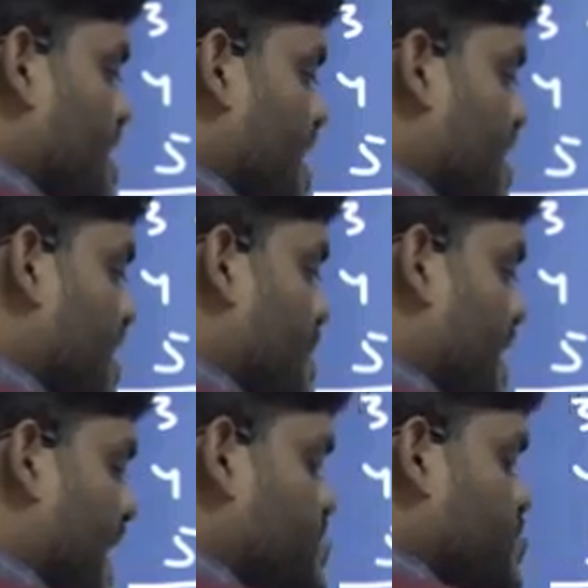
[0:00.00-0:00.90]
are coming
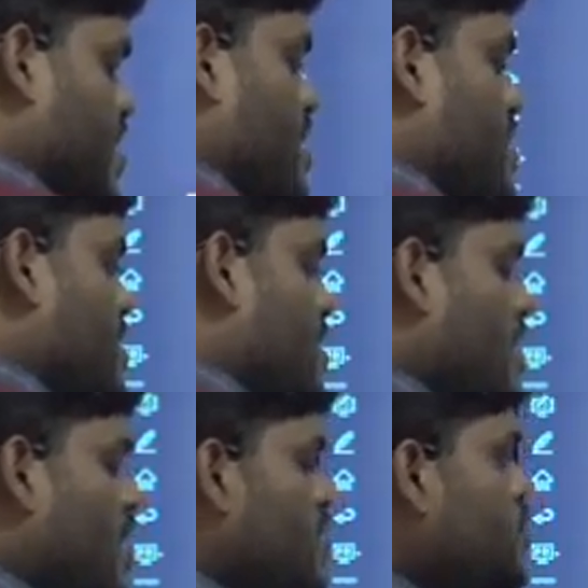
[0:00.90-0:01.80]
extra.
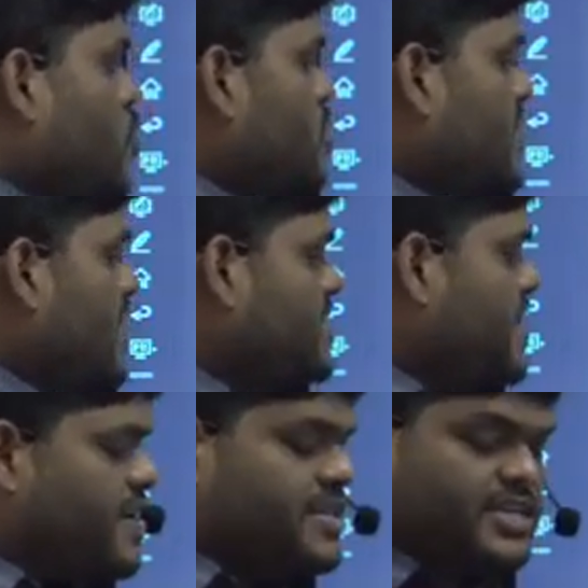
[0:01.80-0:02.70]
Total
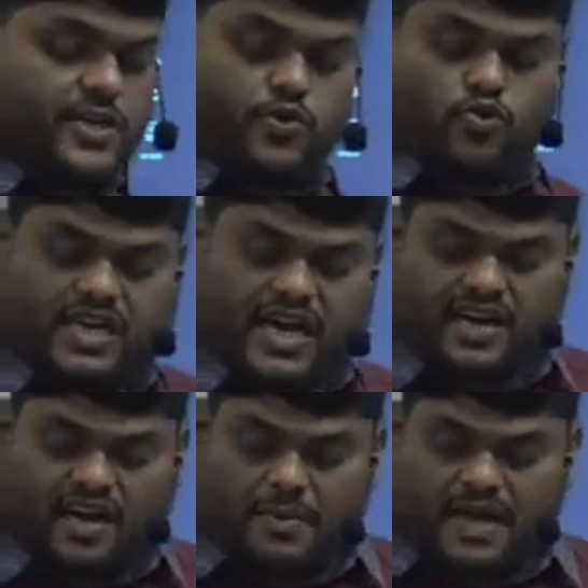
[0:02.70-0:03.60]
72 they are
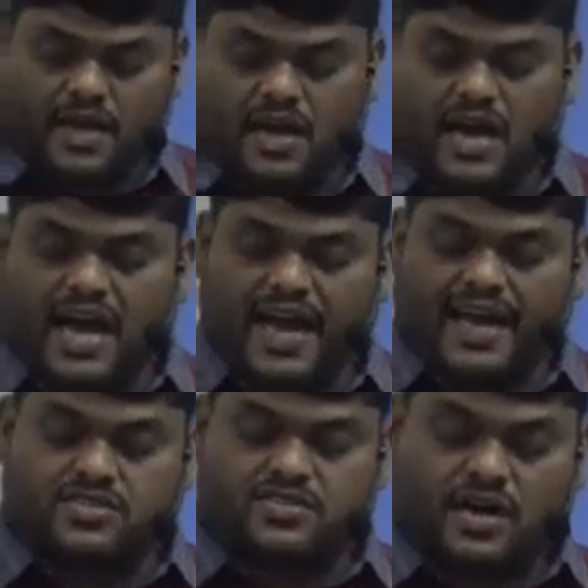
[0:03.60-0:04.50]
coming
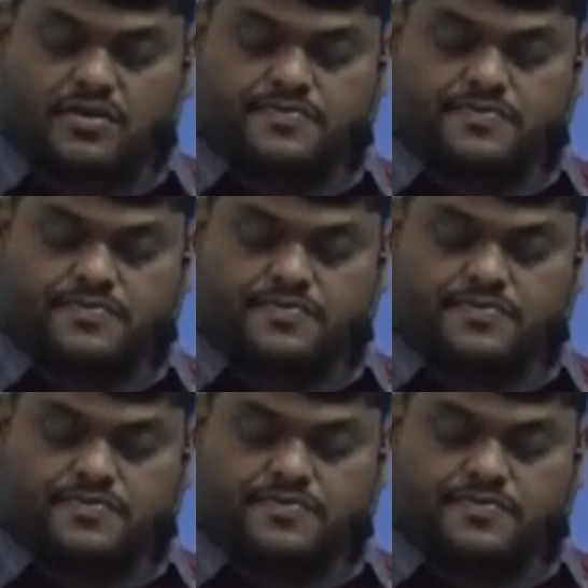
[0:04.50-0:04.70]
extra.